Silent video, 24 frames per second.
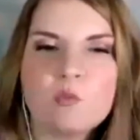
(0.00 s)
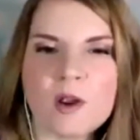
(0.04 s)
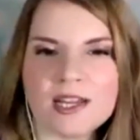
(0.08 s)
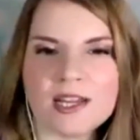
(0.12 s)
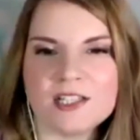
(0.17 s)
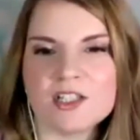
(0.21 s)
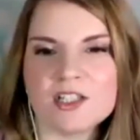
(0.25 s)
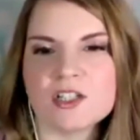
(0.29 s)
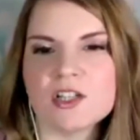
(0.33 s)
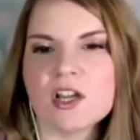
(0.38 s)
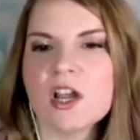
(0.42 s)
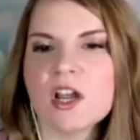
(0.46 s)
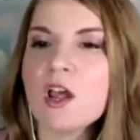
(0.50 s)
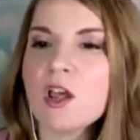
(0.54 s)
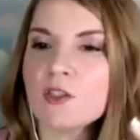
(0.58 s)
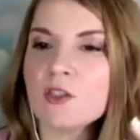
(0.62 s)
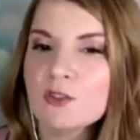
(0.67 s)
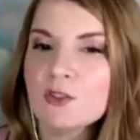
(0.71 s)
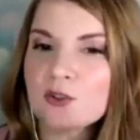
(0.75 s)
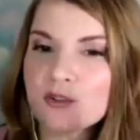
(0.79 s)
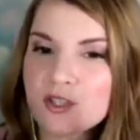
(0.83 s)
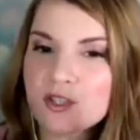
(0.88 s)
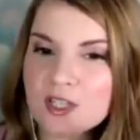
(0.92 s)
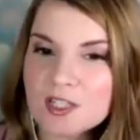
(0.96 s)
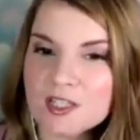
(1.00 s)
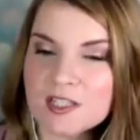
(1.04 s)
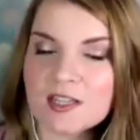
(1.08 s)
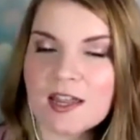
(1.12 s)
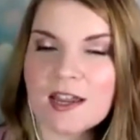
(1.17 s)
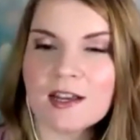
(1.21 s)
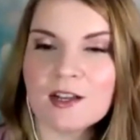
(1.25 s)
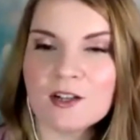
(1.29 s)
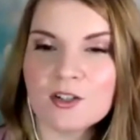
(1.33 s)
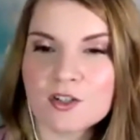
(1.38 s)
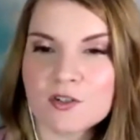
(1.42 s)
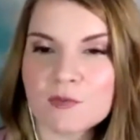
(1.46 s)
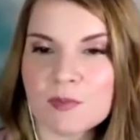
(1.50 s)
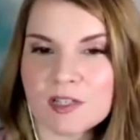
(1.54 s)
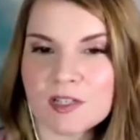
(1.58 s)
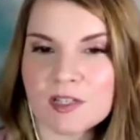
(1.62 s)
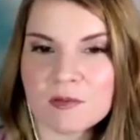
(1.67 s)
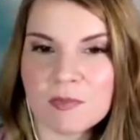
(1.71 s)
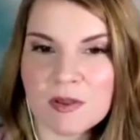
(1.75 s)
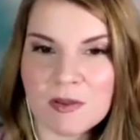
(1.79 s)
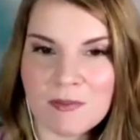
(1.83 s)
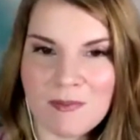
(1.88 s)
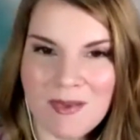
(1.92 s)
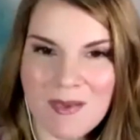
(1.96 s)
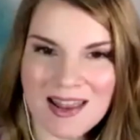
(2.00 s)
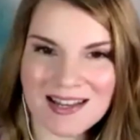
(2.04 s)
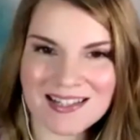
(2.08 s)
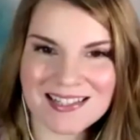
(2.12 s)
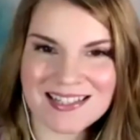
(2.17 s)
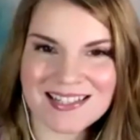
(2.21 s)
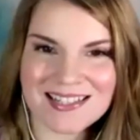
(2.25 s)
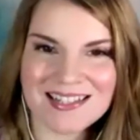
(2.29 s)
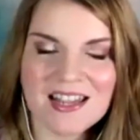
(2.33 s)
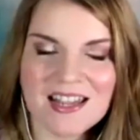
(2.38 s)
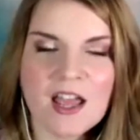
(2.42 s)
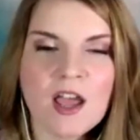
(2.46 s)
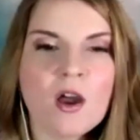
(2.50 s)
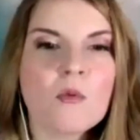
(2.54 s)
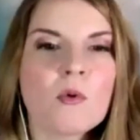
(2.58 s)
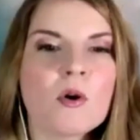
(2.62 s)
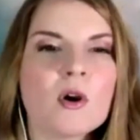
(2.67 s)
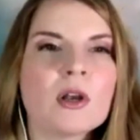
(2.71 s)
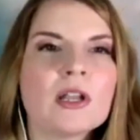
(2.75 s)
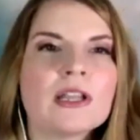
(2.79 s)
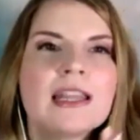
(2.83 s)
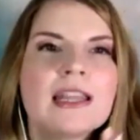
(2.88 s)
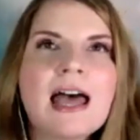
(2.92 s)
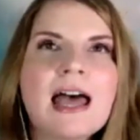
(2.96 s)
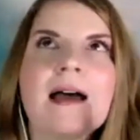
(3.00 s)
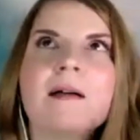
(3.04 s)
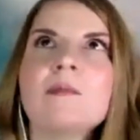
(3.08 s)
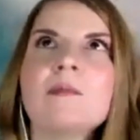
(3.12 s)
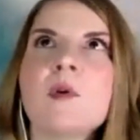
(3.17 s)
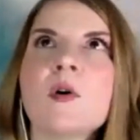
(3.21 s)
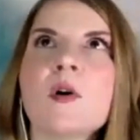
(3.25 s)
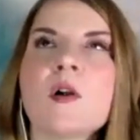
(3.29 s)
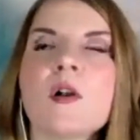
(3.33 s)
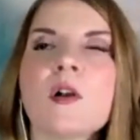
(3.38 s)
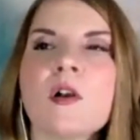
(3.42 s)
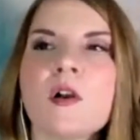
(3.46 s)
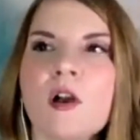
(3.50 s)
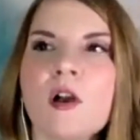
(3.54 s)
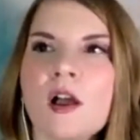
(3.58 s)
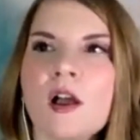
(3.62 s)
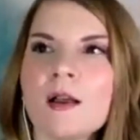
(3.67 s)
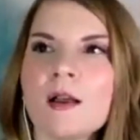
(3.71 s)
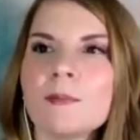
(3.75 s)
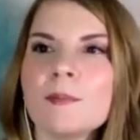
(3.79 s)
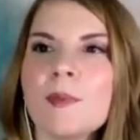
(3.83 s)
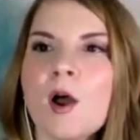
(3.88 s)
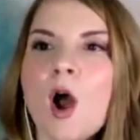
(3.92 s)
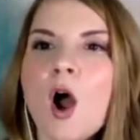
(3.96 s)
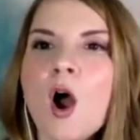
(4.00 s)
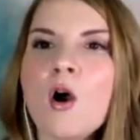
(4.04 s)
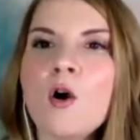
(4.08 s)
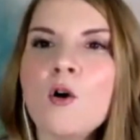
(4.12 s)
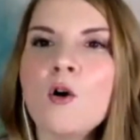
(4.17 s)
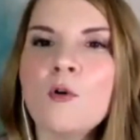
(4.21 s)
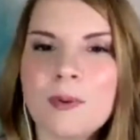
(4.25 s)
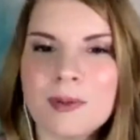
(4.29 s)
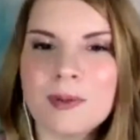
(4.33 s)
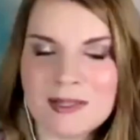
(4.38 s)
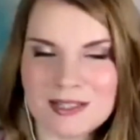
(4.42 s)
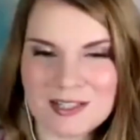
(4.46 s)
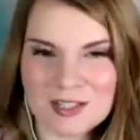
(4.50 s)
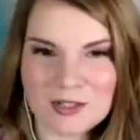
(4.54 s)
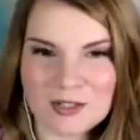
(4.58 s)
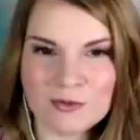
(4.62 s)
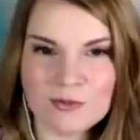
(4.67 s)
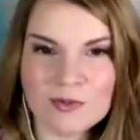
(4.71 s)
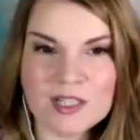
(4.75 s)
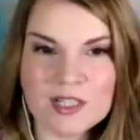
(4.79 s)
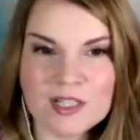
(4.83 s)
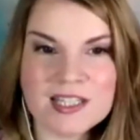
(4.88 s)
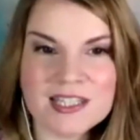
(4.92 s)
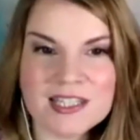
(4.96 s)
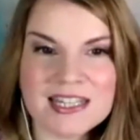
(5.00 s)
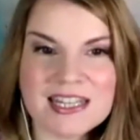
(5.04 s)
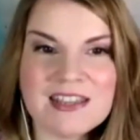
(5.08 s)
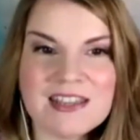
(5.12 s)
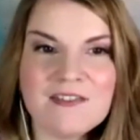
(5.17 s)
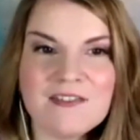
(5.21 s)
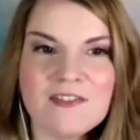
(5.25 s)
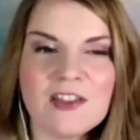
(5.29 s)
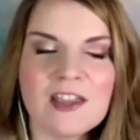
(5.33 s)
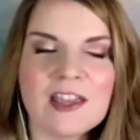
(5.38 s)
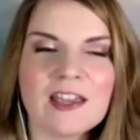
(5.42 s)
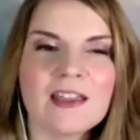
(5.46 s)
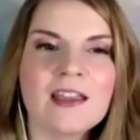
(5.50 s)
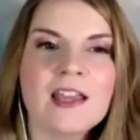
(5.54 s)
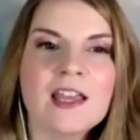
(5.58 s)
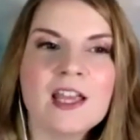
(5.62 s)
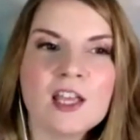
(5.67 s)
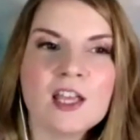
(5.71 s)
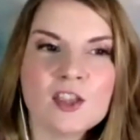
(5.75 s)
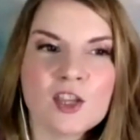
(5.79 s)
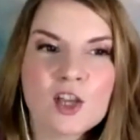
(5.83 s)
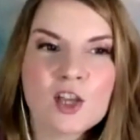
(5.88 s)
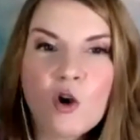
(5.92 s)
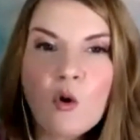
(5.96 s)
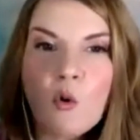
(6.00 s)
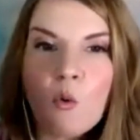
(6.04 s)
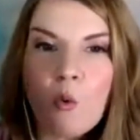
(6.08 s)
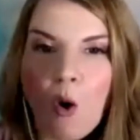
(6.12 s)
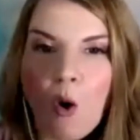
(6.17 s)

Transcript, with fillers: in which those desires must be met. We're a lot more um, open to receiving the